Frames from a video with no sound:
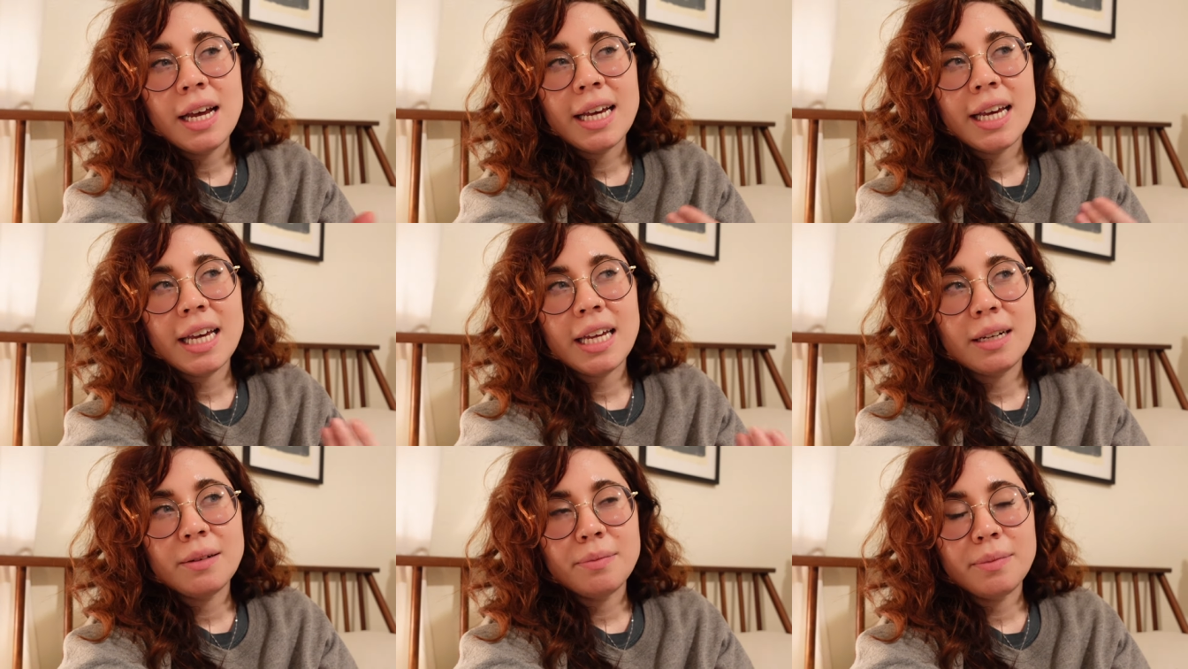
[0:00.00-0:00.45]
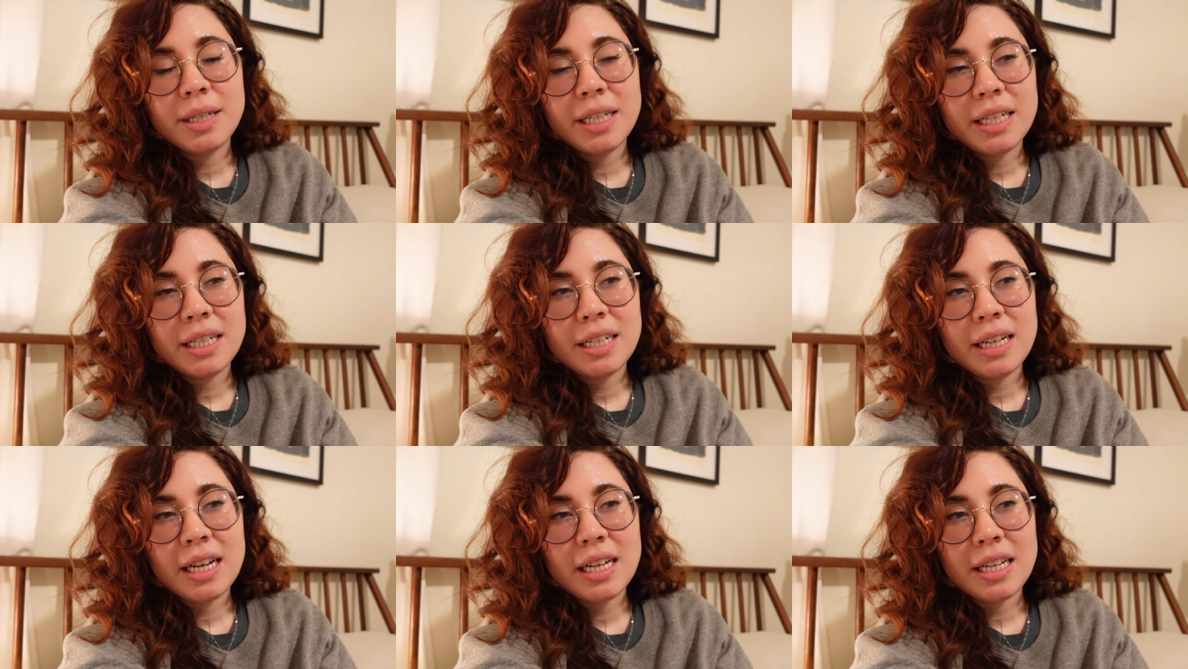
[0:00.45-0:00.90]
can
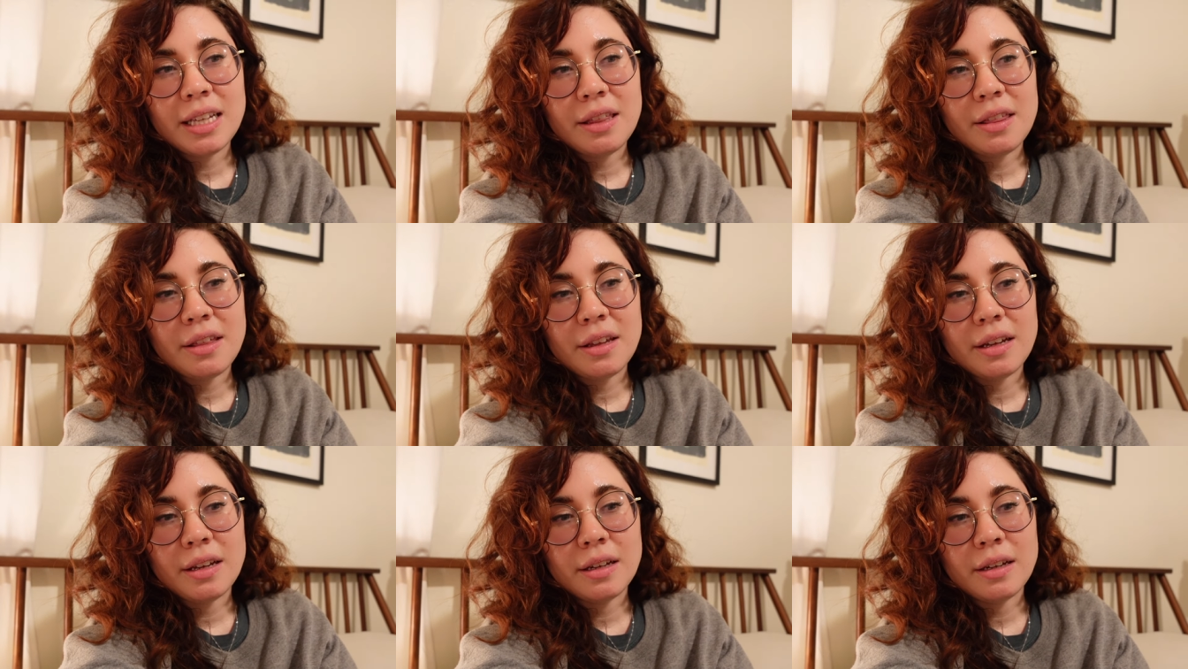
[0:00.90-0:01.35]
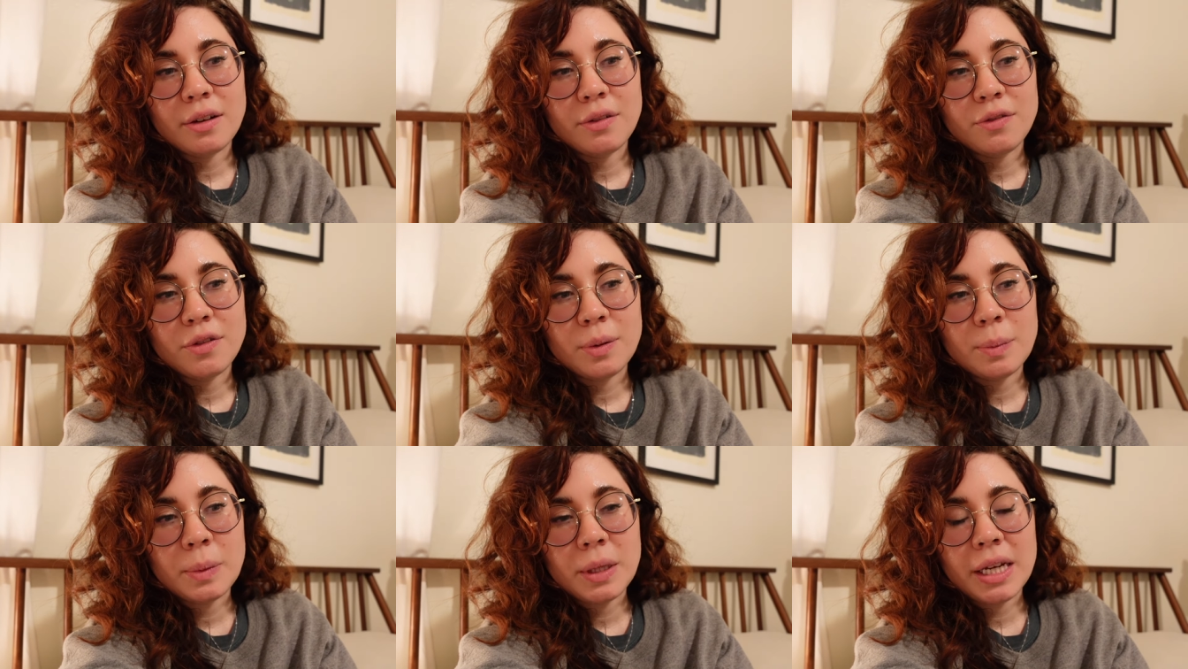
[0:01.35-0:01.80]
mean anything
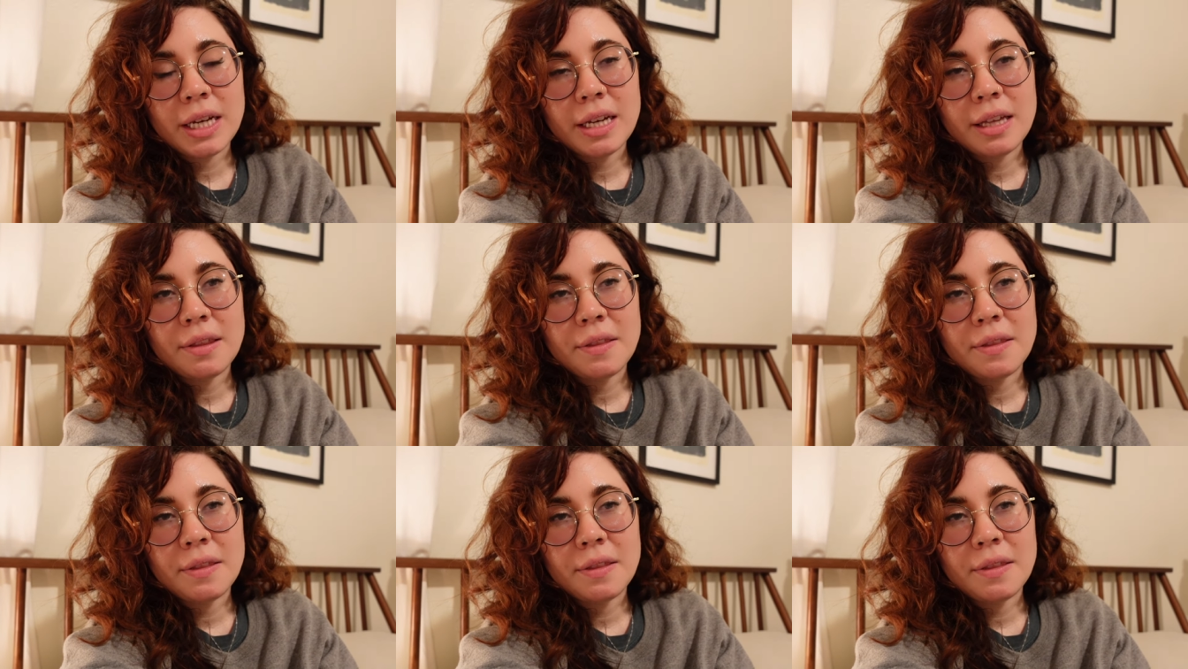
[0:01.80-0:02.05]
from like